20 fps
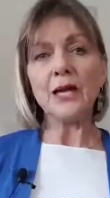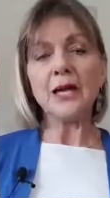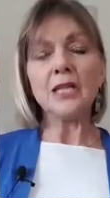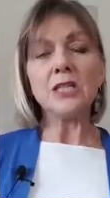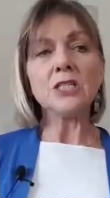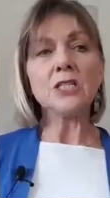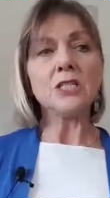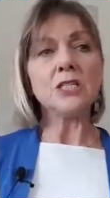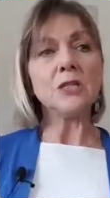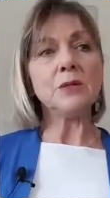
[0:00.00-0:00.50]

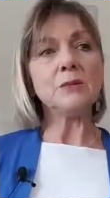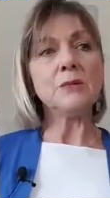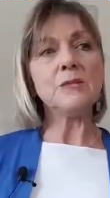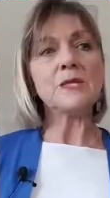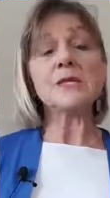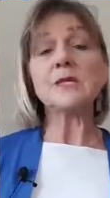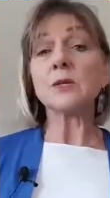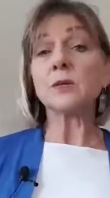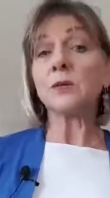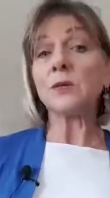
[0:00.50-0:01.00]
She was
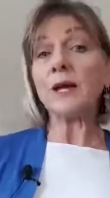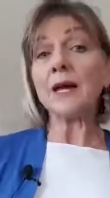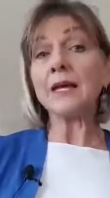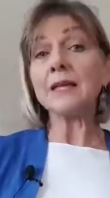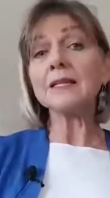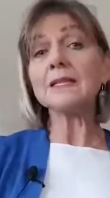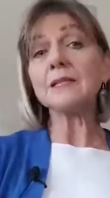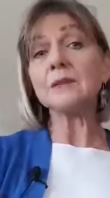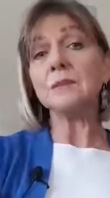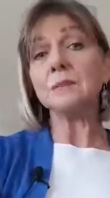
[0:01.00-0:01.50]

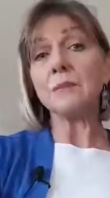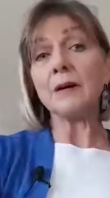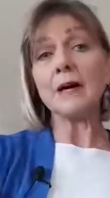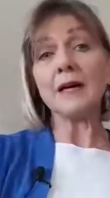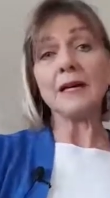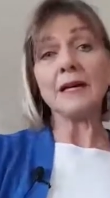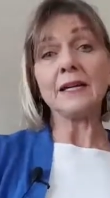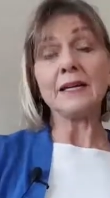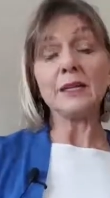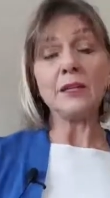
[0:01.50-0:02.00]
surrounded
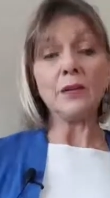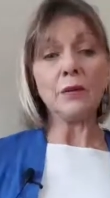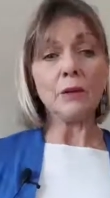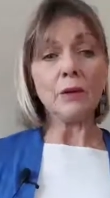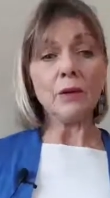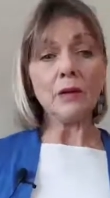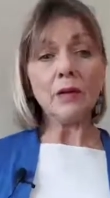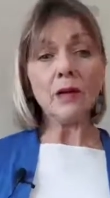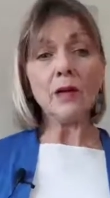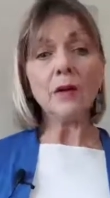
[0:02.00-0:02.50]
by, a
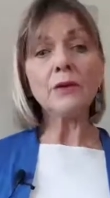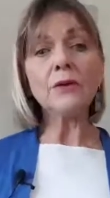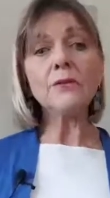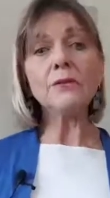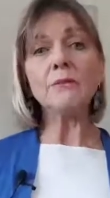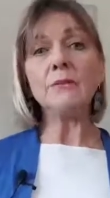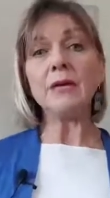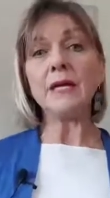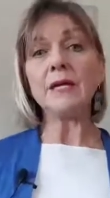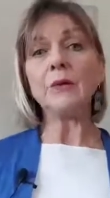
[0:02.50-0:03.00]
lot of
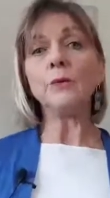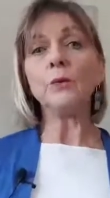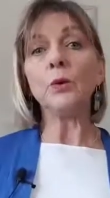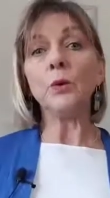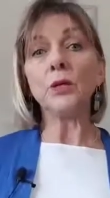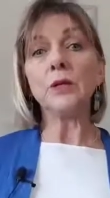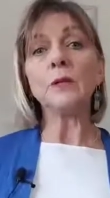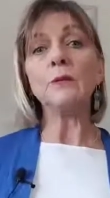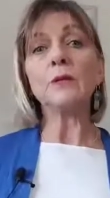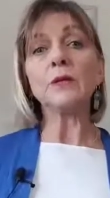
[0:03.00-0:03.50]
men,
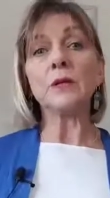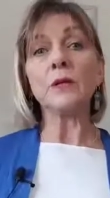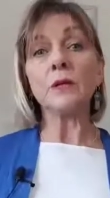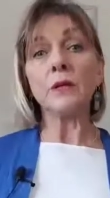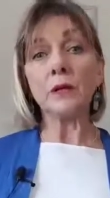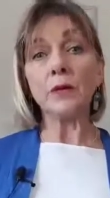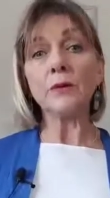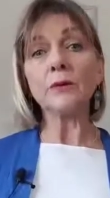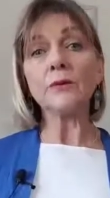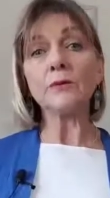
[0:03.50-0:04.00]
working with a
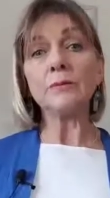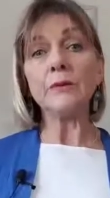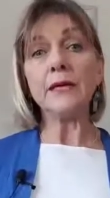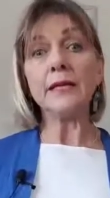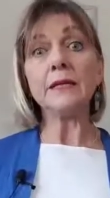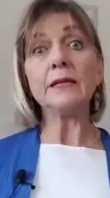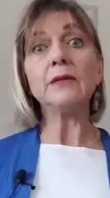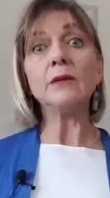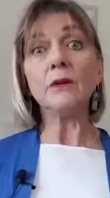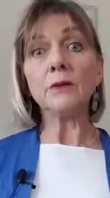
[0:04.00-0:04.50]
lot of
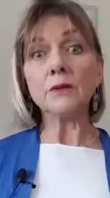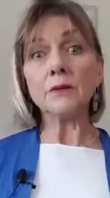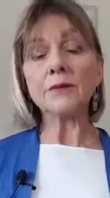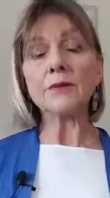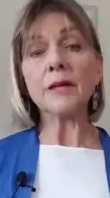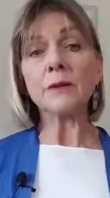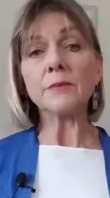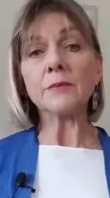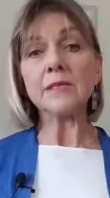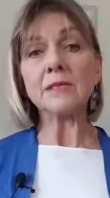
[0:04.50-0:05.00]
men. Not that
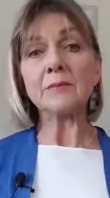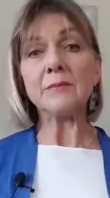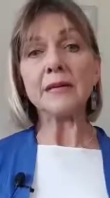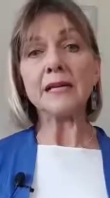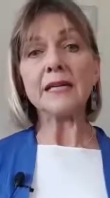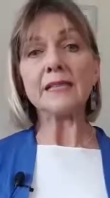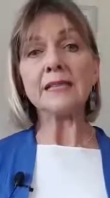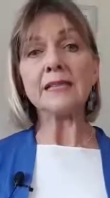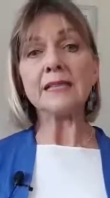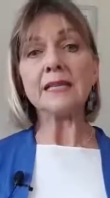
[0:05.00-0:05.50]
that was a
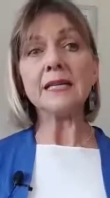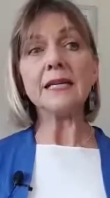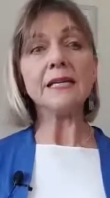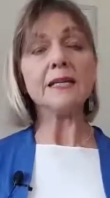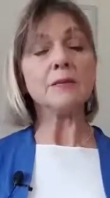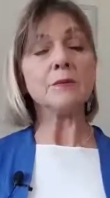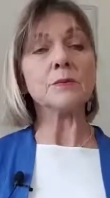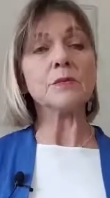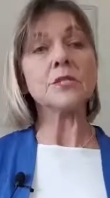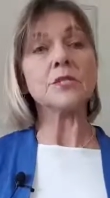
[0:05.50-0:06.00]
bad thing. It
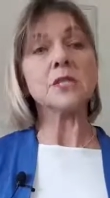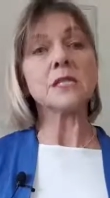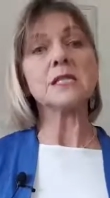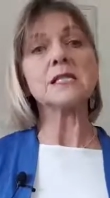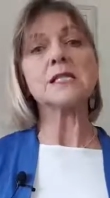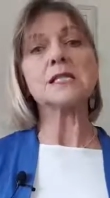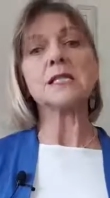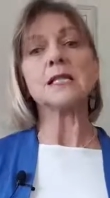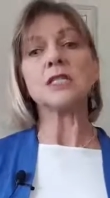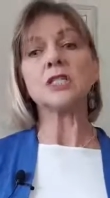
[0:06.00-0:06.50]
was just
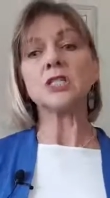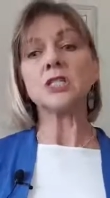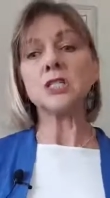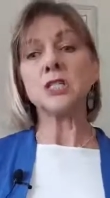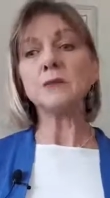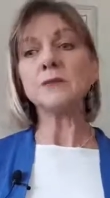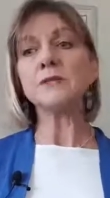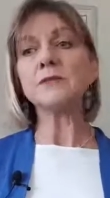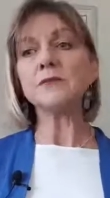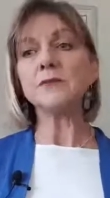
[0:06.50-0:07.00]
that she
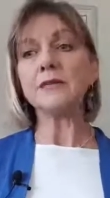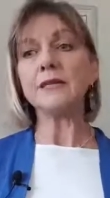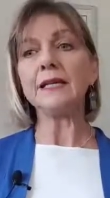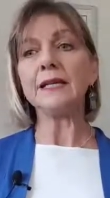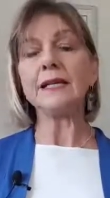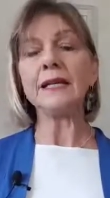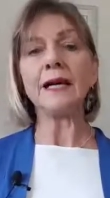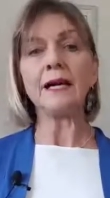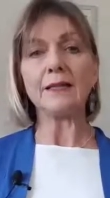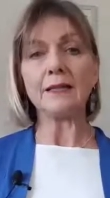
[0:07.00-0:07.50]
was
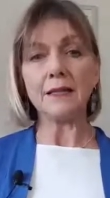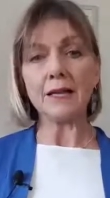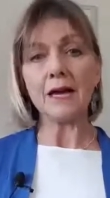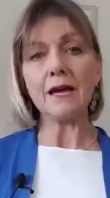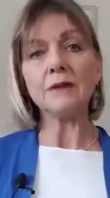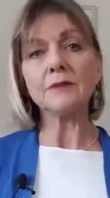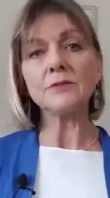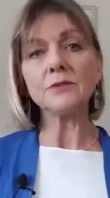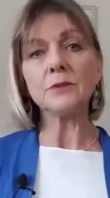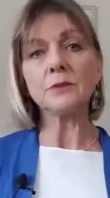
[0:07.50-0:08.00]
feeling
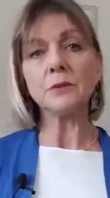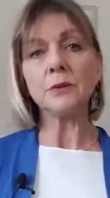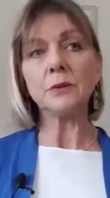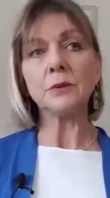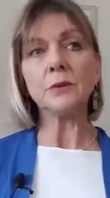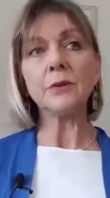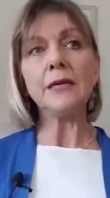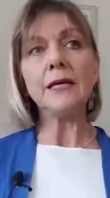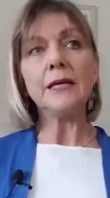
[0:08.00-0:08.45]
uncomfortable